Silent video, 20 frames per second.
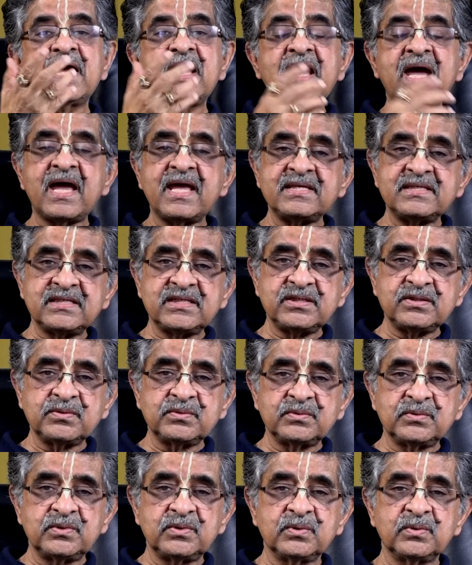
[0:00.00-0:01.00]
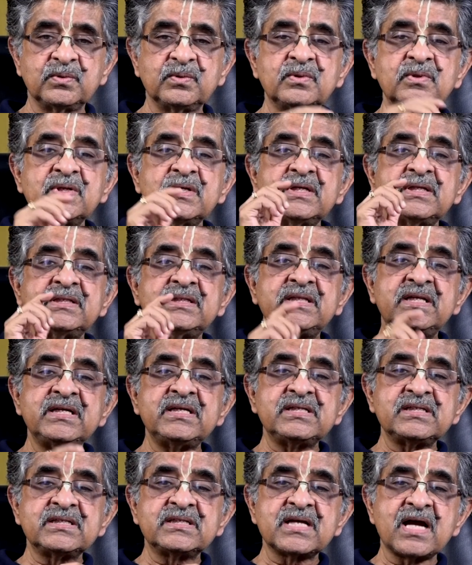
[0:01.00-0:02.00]
As you know,
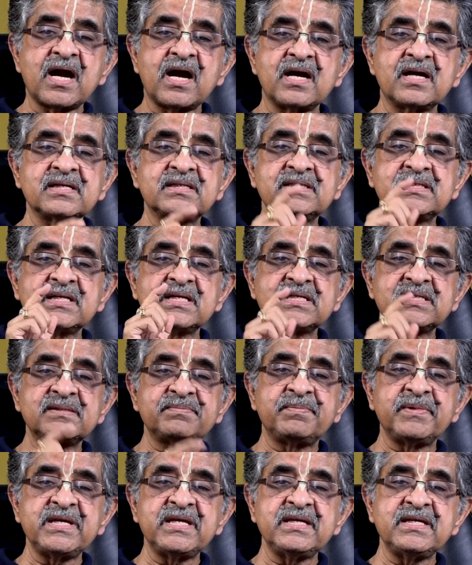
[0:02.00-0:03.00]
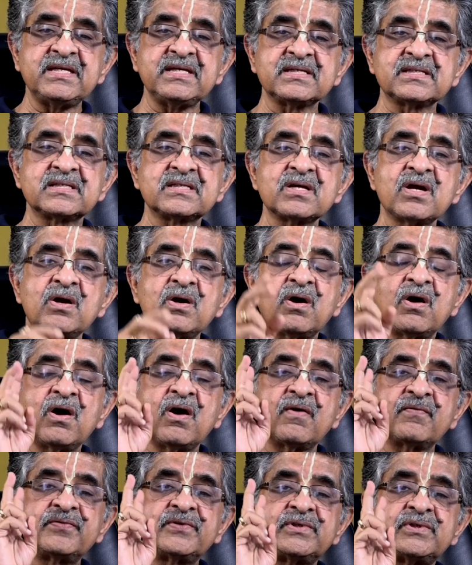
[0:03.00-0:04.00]
this Shastra speaks
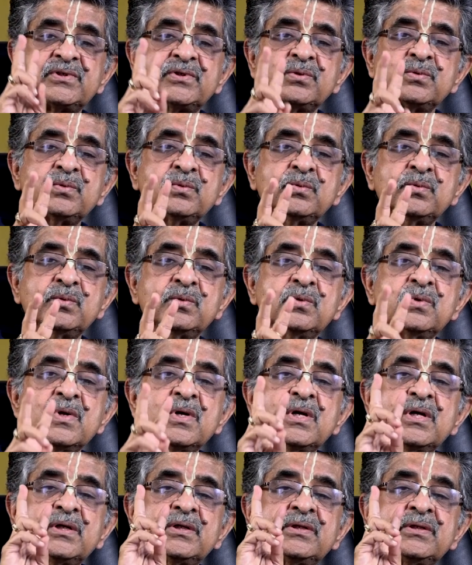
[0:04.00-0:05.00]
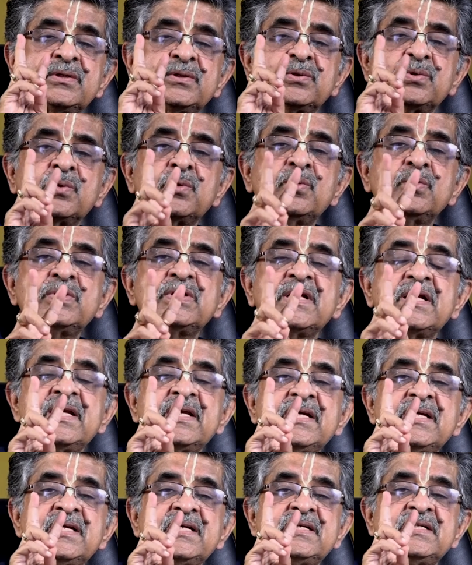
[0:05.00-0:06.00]
of 2
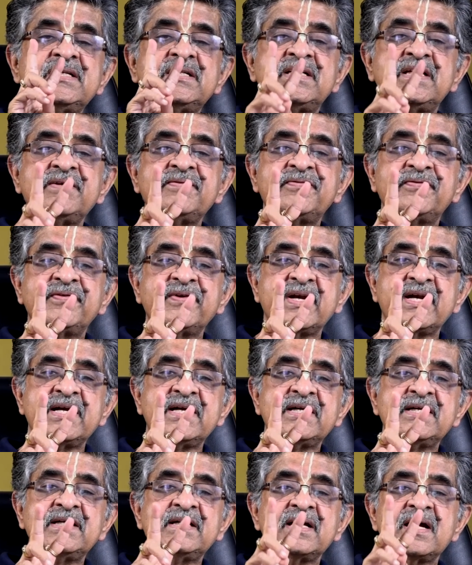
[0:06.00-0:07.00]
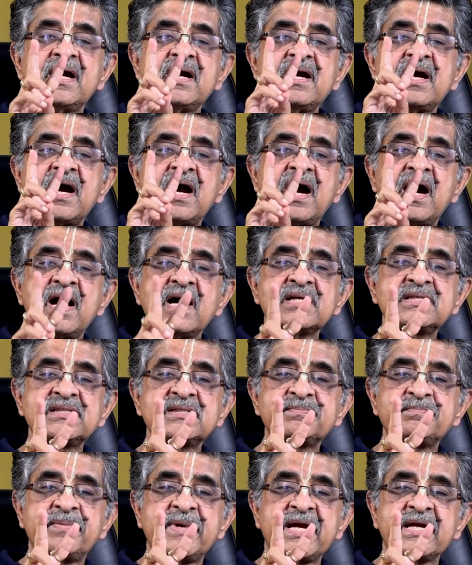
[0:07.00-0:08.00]
totally different
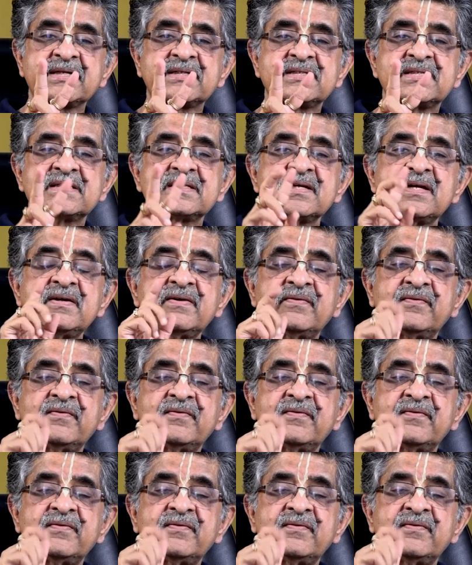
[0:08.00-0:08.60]
aspects.